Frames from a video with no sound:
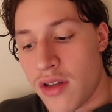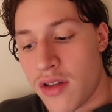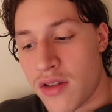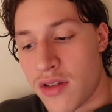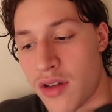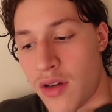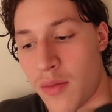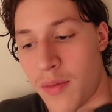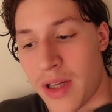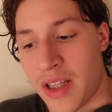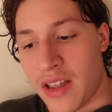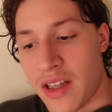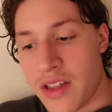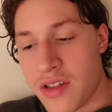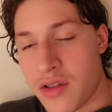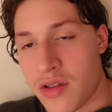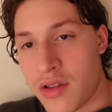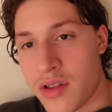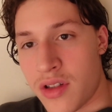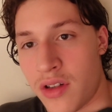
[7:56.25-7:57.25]
So my
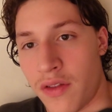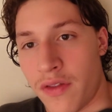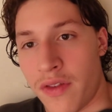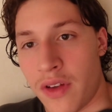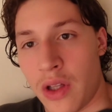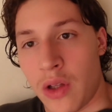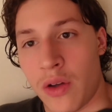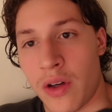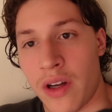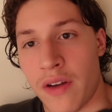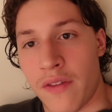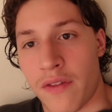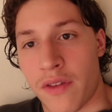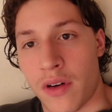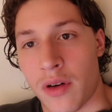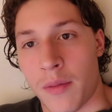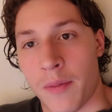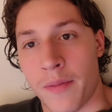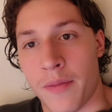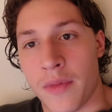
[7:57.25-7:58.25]
legs are still feeling it
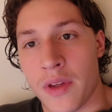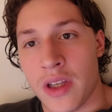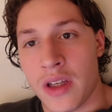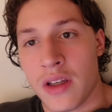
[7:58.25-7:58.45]
from